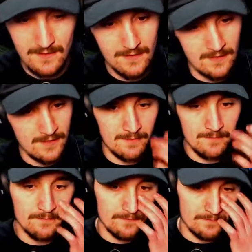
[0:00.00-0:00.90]

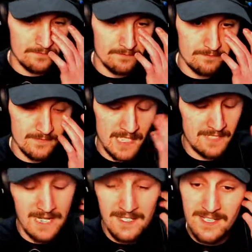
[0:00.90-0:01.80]

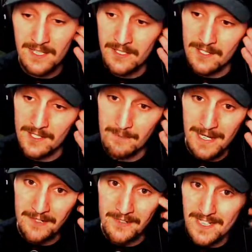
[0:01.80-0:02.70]
And that's how you're going to
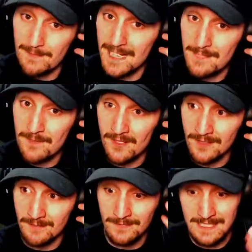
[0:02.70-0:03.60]
modernize baseball
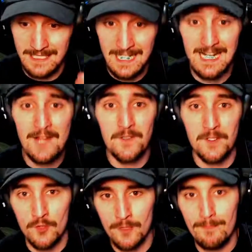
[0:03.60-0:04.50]
and get it out there
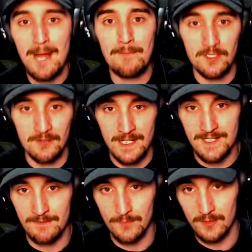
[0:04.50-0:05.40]
more and
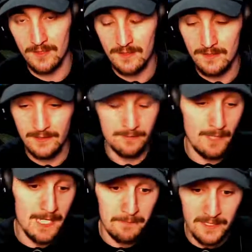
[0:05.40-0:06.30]
popularize it more, in
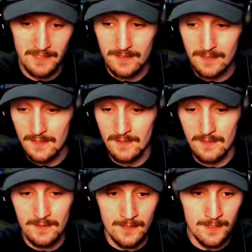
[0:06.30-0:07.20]
my opinion.
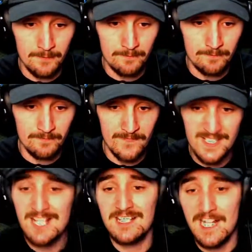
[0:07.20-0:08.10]

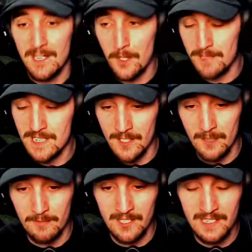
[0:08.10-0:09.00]
It's not the end all be
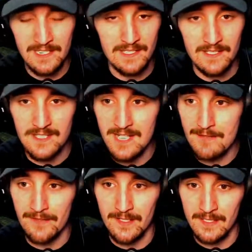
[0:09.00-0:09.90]
all, but it's
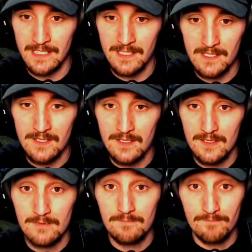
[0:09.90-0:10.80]
definitely
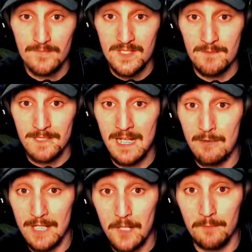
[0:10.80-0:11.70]
something that
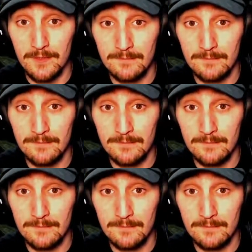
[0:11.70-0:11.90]
would help.